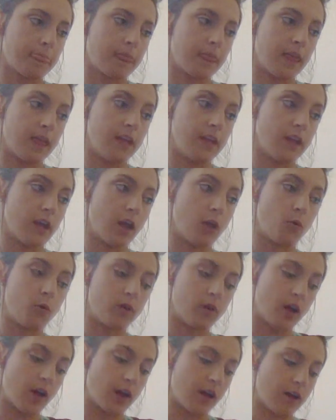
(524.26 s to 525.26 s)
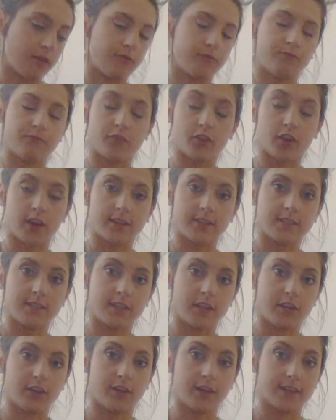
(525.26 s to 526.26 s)
And I forgot to
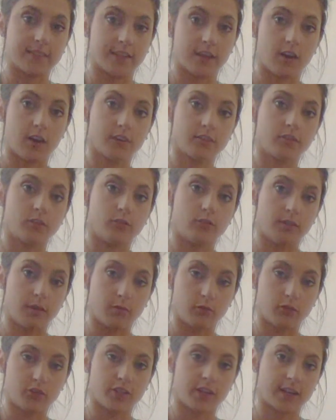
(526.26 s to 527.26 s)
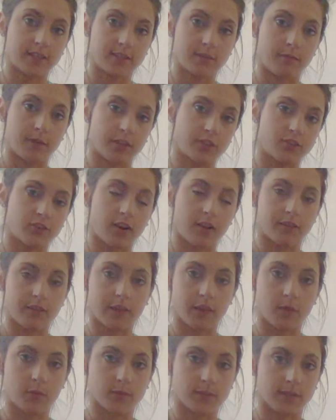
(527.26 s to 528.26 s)
tell you guys, I also double checked to make sure
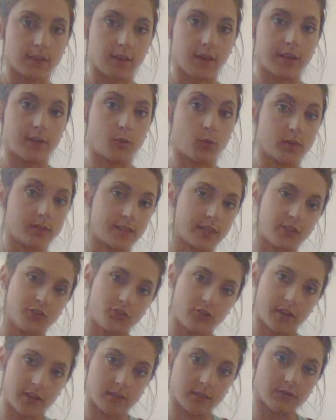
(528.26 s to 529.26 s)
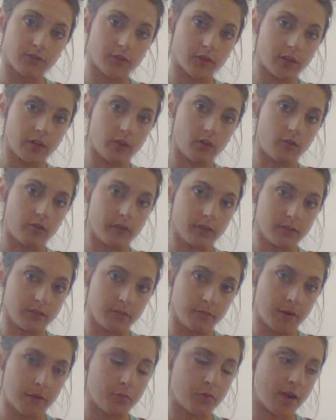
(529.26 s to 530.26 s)
everything was aligned once I transferred it over to
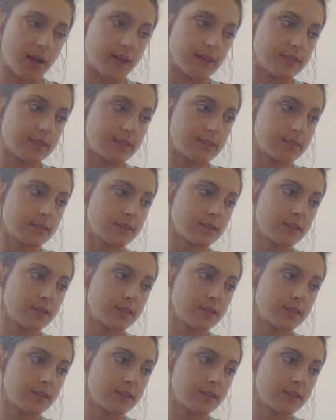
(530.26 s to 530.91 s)
my press.